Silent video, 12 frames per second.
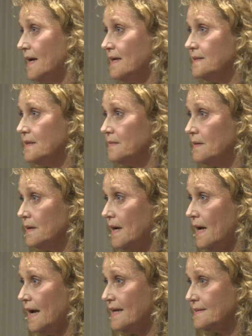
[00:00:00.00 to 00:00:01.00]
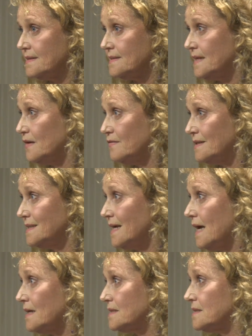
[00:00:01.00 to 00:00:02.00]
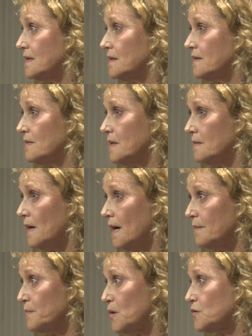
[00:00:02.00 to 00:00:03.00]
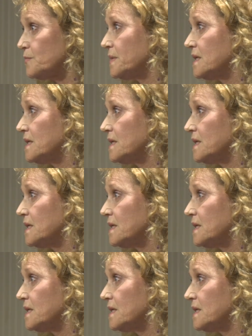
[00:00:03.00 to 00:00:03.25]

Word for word: as, a, as a sacred text in the utmost,